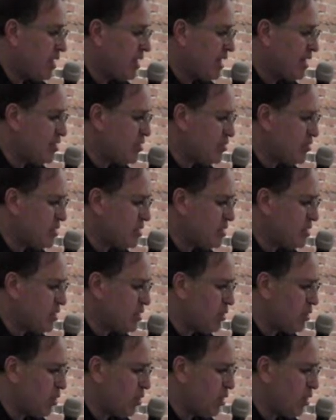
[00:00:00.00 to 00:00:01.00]
Can't you
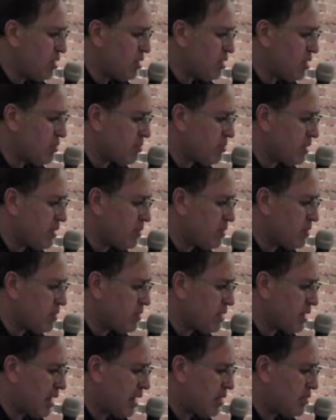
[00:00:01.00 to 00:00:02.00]
see all the rubble
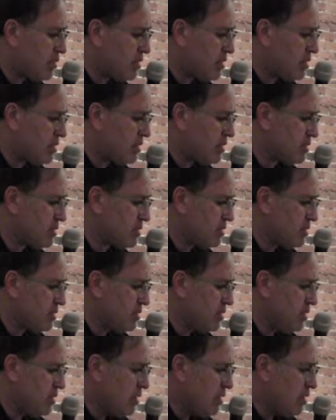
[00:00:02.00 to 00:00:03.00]
around us?
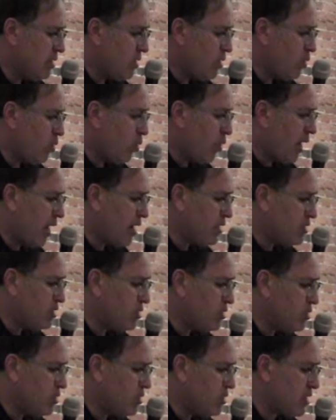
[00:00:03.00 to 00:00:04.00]
Why
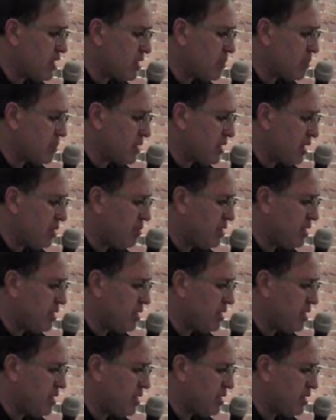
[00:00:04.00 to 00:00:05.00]
do you keep coming
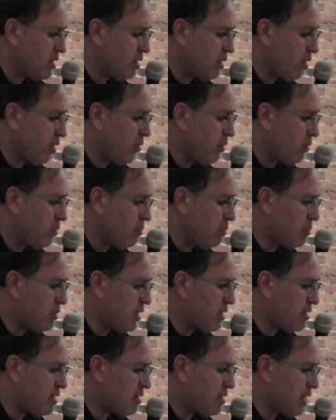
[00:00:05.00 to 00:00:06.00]
here, oh
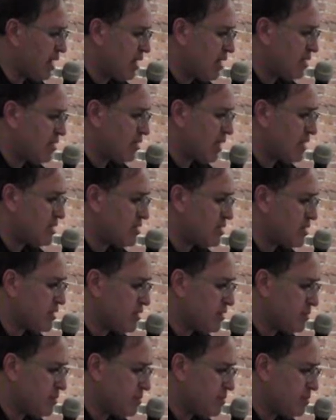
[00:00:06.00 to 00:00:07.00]
brother
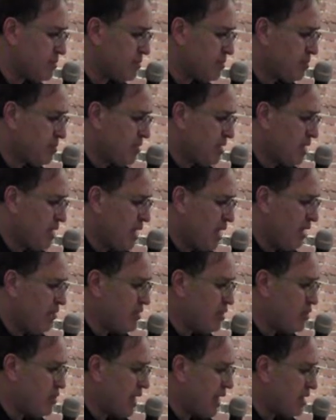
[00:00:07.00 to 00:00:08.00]
aggressor?
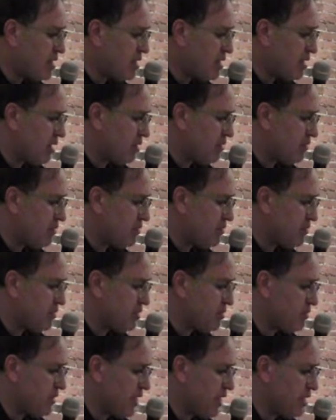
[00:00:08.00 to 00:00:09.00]
Haven't you had enough
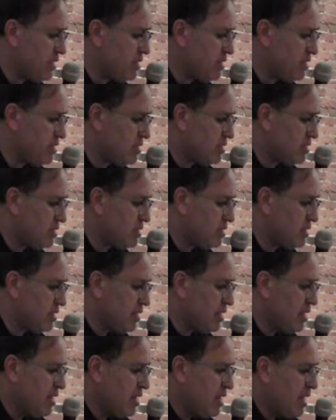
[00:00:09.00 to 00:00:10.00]
revenge?
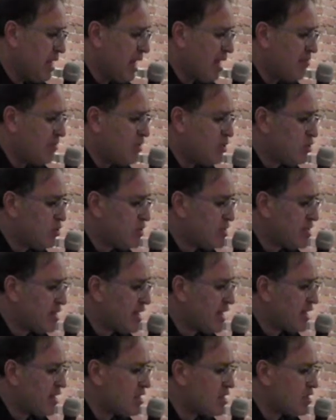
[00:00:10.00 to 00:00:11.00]
Haven't you
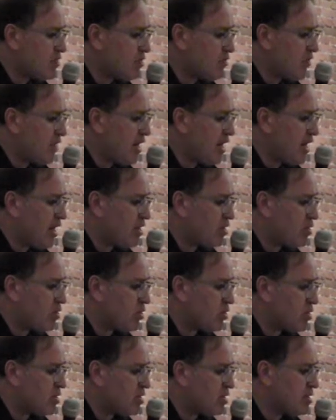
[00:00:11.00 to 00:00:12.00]
satisfied
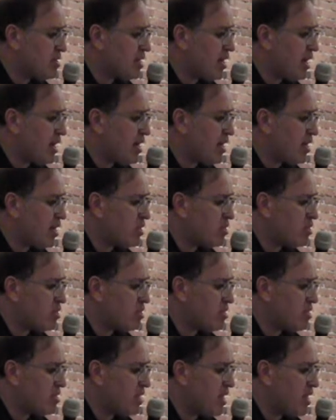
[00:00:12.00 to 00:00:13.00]
your desire
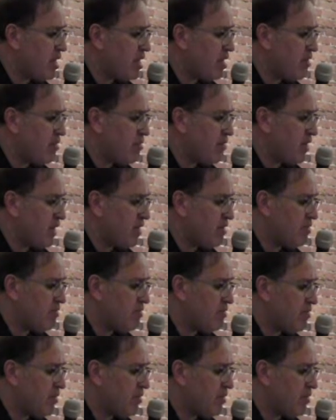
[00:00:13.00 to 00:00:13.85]
to save and